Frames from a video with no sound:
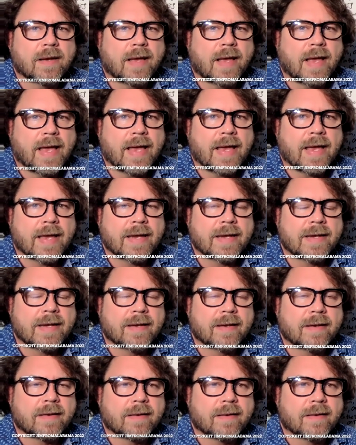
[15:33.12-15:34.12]

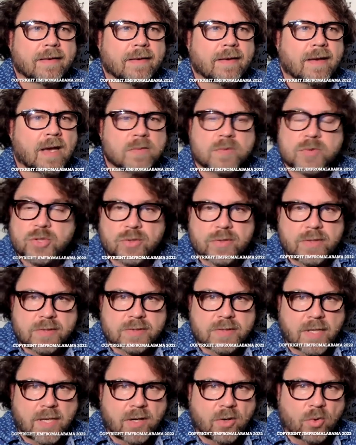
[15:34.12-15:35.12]
and I'm sure
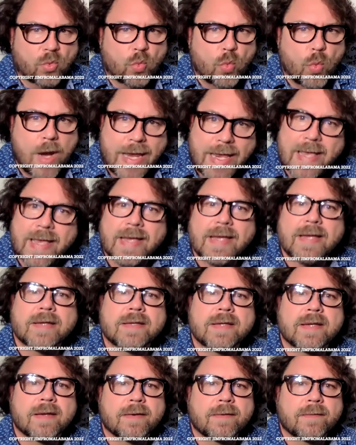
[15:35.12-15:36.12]
there's a lot of
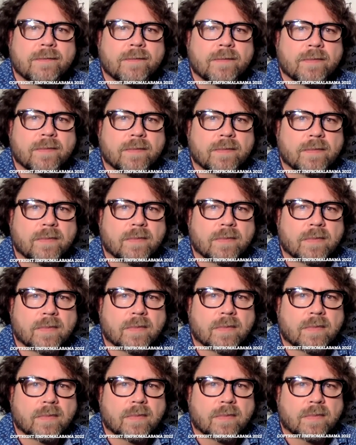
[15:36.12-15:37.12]
wind,
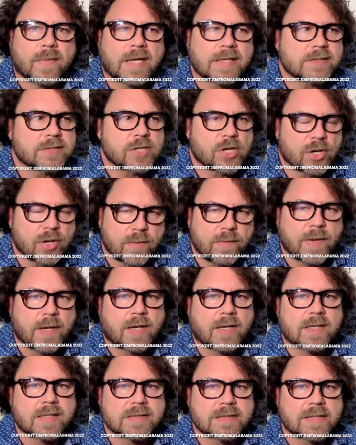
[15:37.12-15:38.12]
like
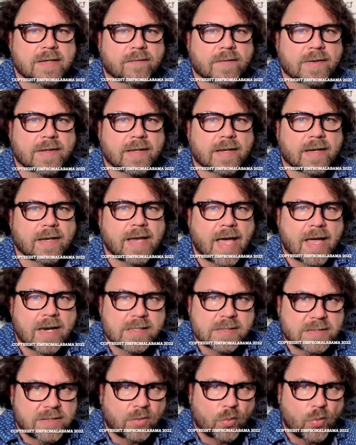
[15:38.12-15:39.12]
turbulence and everything. How
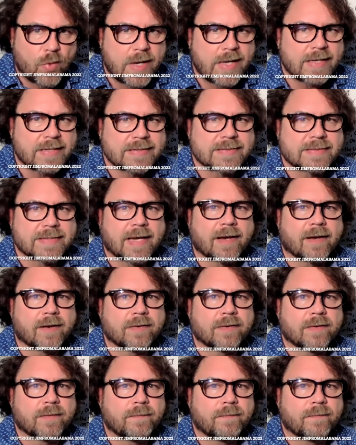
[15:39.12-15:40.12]
does the wind sound?